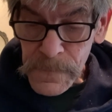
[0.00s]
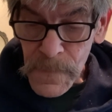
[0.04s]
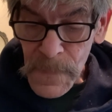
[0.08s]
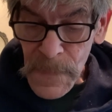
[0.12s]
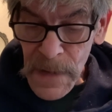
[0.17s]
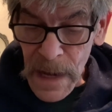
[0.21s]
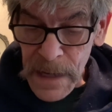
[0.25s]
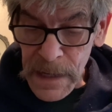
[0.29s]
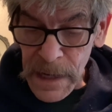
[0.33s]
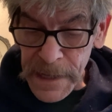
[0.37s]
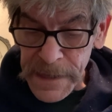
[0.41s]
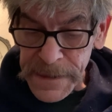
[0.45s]

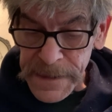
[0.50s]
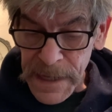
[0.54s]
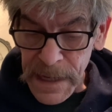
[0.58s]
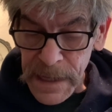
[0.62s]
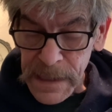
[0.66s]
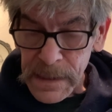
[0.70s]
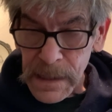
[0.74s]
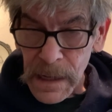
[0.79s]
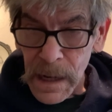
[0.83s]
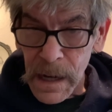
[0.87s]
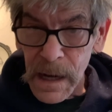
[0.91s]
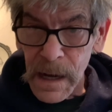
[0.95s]
And I
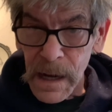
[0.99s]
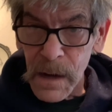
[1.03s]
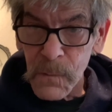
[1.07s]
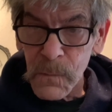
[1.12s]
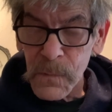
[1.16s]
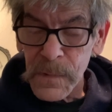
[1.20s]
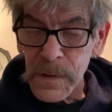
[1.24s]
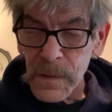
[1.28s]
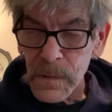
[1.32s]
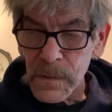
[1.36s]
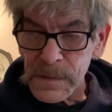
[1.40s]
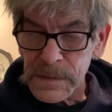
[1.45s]
think
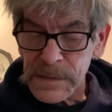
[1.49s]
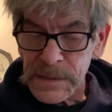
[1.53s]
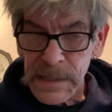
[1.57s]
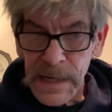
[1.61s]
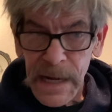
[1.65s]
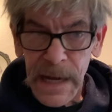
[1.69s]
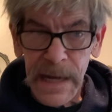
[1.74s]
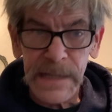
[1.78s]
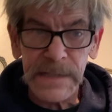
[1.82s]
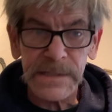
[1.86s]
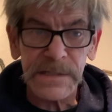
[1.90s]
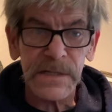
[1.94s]

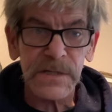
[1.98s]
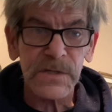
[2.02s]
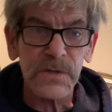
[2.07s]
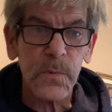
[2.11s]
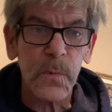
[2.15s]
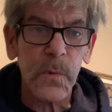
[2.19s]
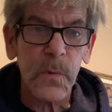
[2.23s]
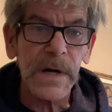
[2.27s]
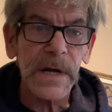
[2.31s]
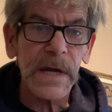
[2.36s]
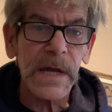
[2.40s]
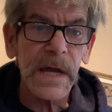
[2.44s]
today is the
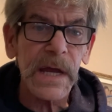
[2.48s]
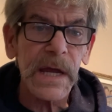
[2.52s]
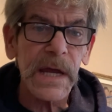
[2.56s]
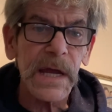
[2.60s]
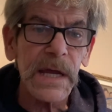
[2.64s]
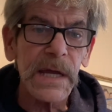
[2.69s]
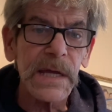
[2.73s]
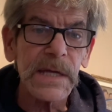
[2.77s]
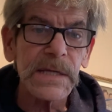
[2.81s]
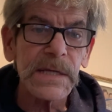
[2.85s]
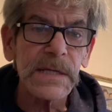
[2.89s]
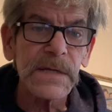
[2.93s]

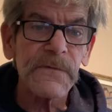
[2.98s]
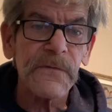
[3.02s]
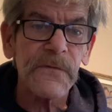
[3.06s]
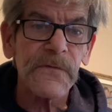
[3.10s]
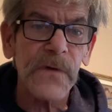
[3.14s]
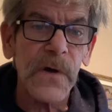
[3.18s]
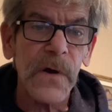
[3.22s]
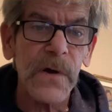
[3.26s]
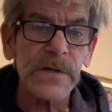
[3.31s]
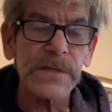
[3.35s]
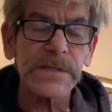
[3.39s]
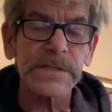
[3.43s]

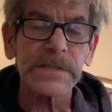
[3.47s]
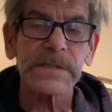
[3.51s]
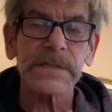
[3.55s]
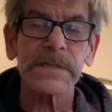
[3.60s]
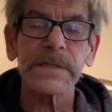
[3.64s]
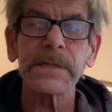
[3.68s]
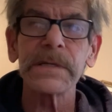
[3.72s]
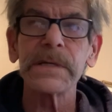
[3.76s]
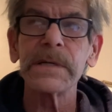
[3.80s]
21st,